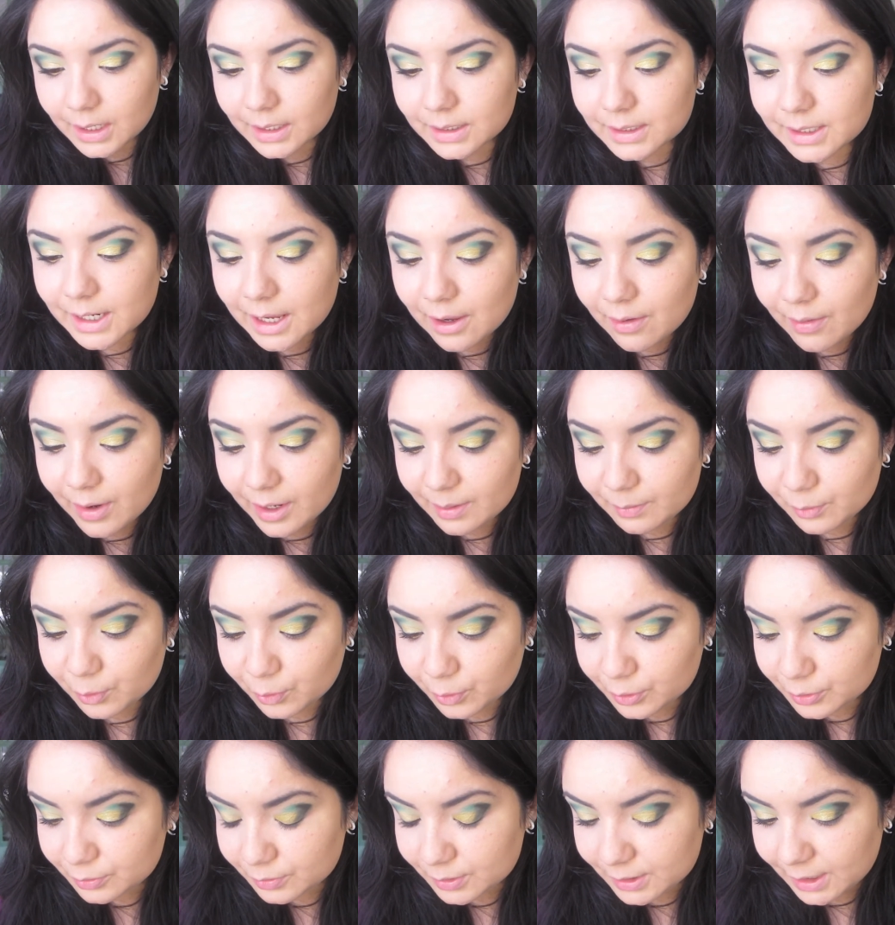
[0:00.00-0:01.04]
Now I'm
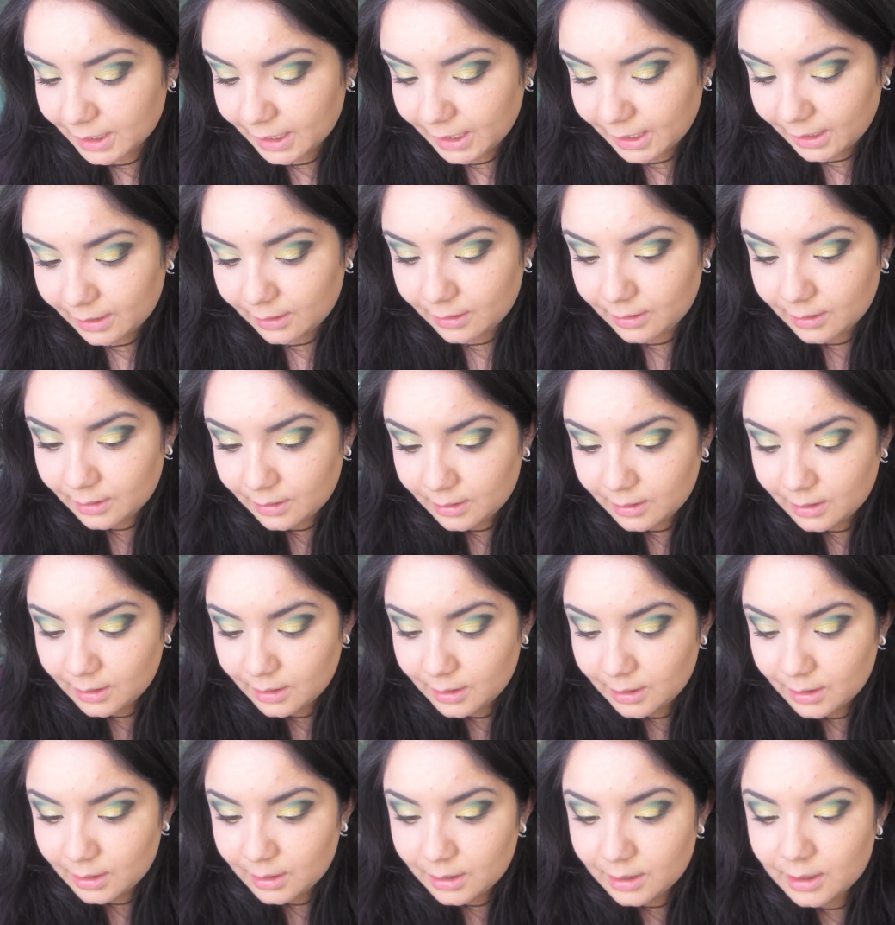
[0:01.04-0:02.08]
going to take
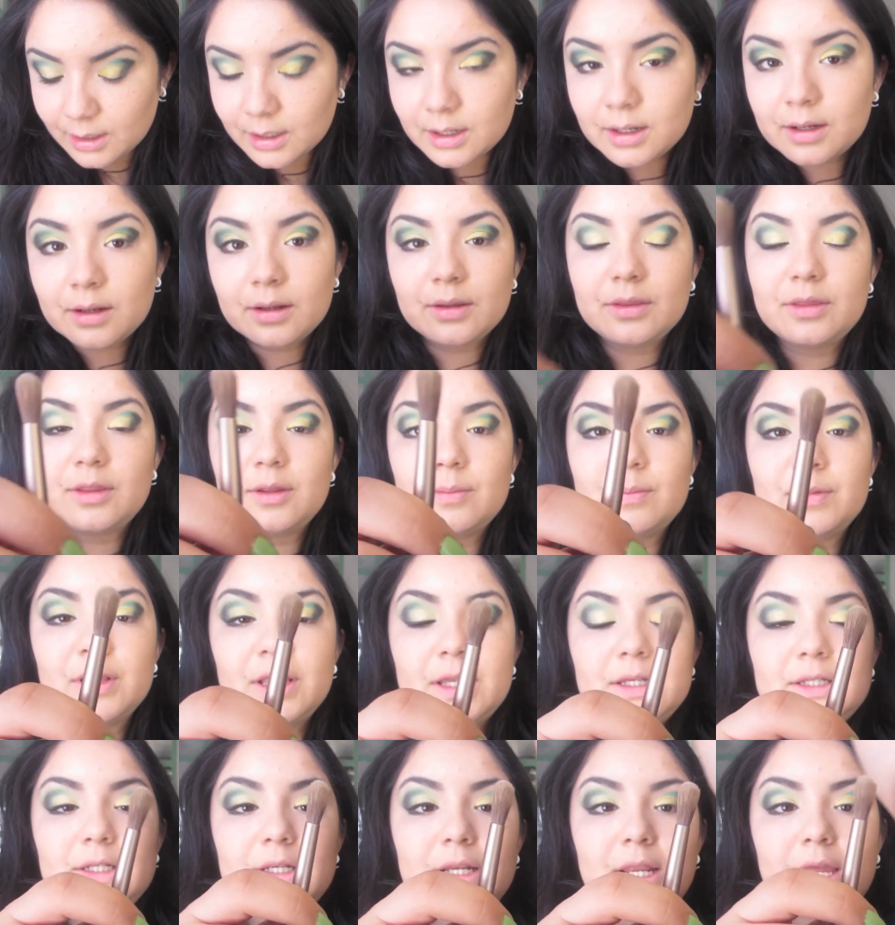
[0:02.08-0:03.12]
the
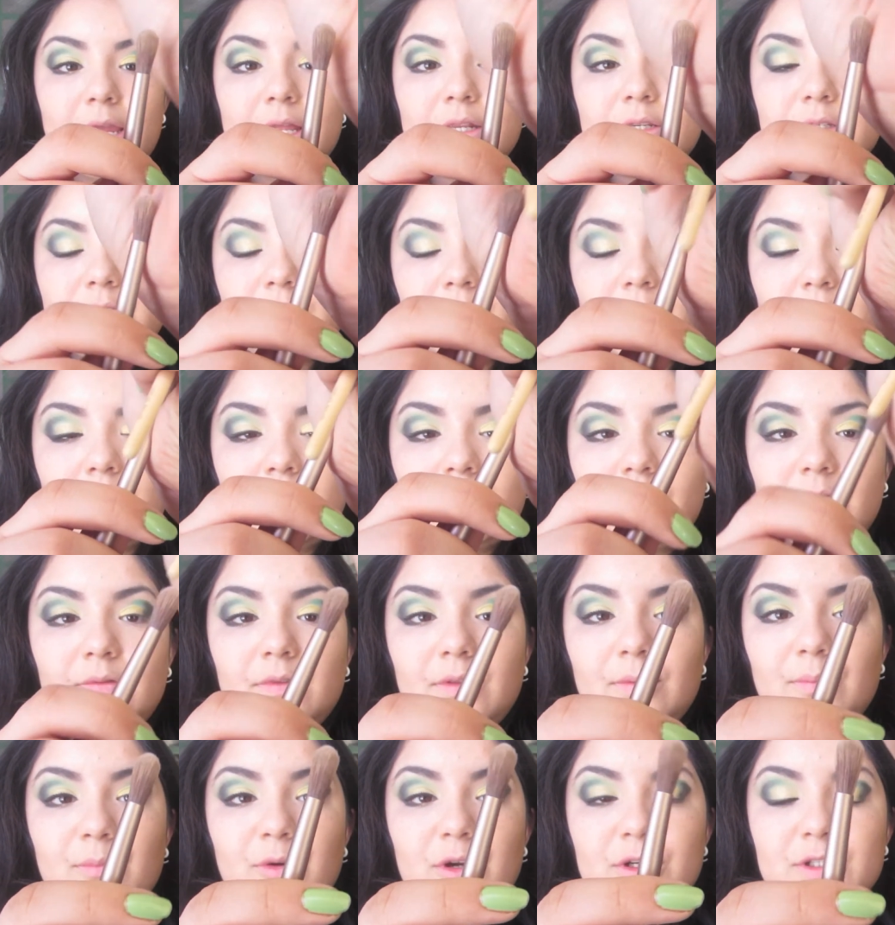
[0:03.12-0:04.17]
blending edge of
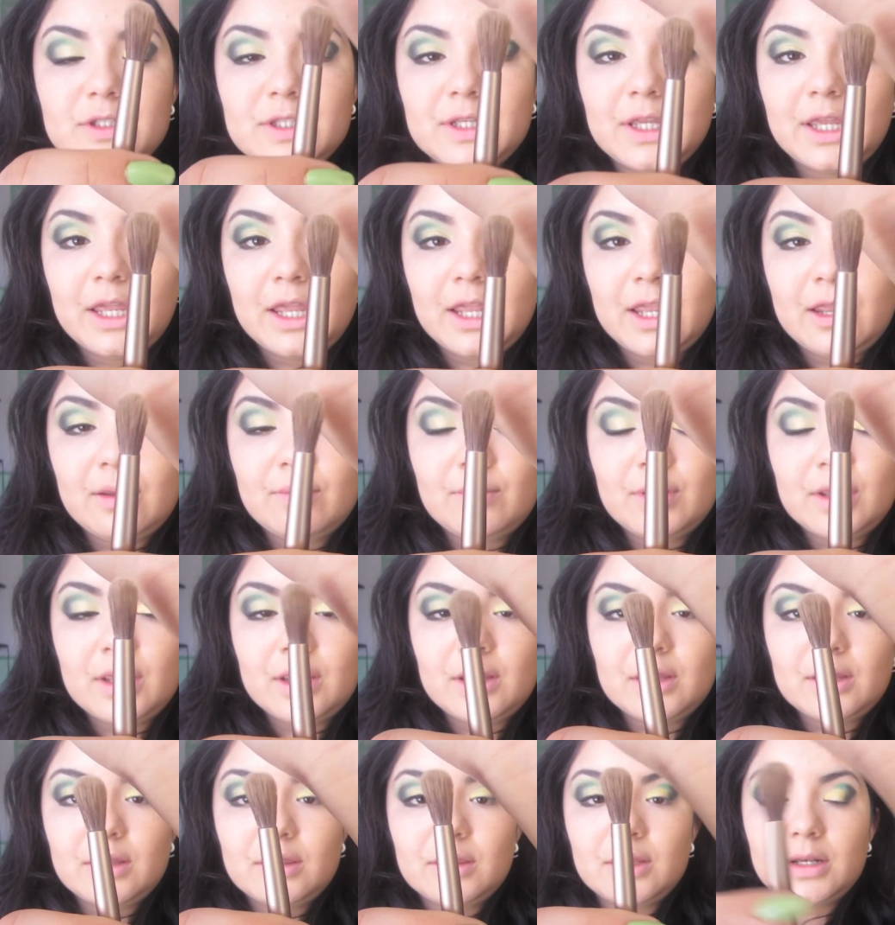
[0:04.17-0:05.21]
the brush that came
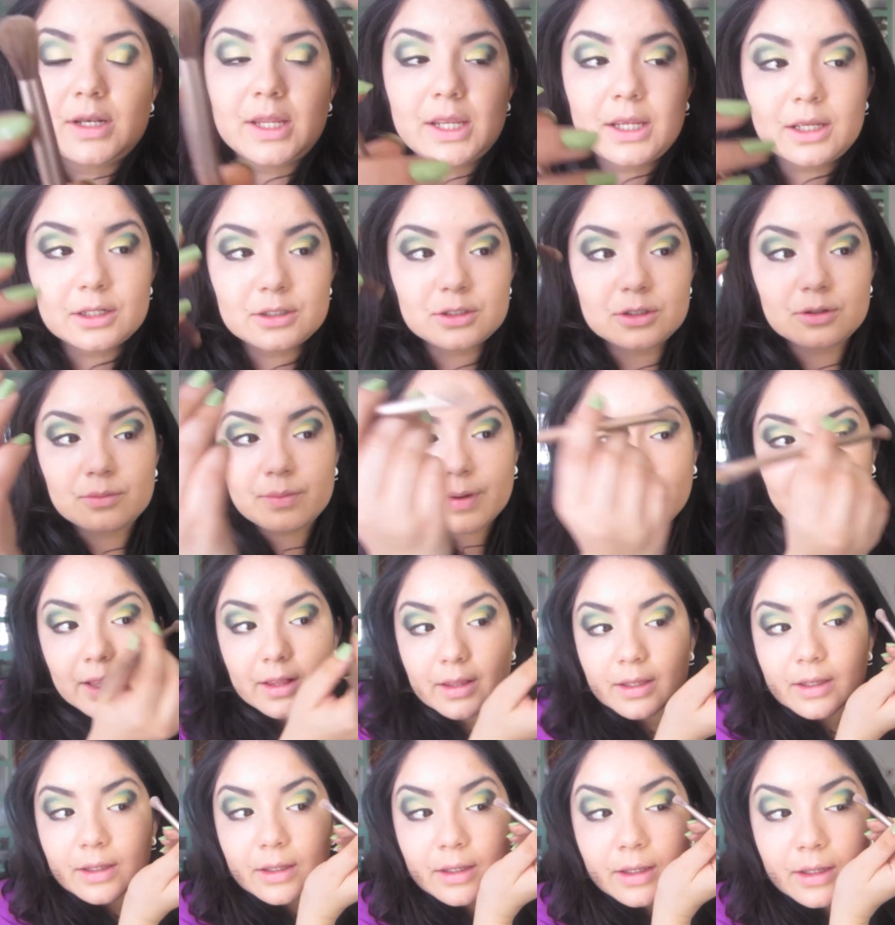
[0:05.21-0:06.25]
in the Naked 2
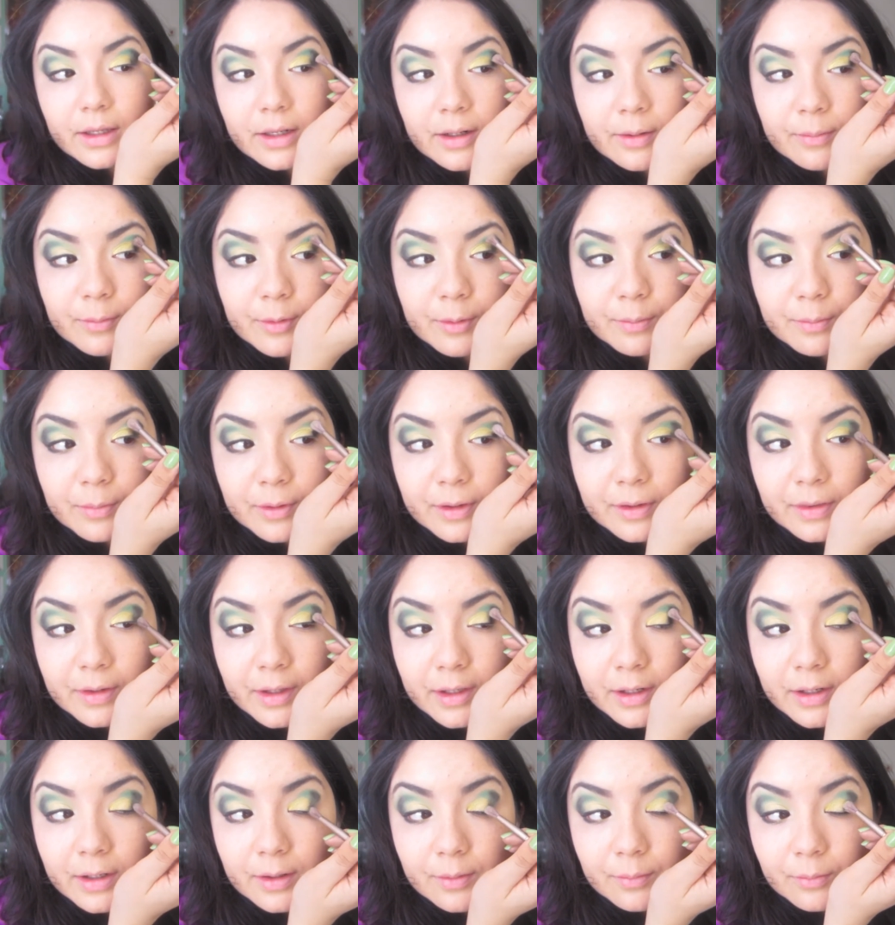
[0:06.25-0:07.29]
palette, and I'm going to blend
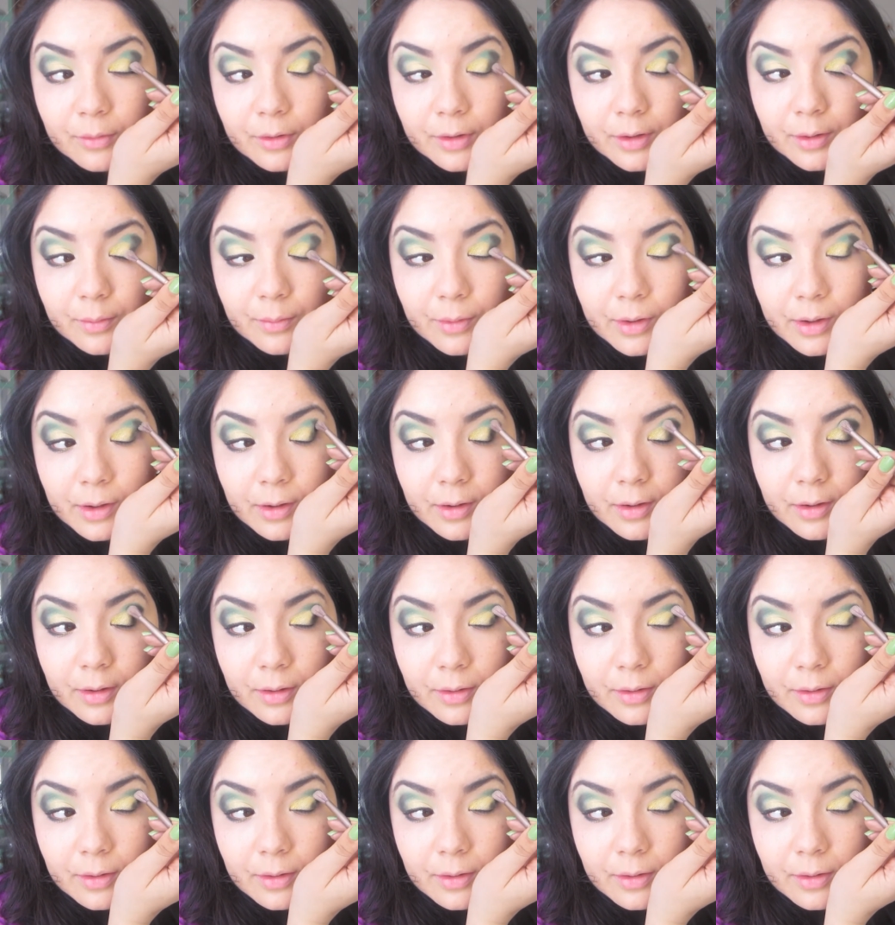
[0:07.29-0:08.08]
that in really well.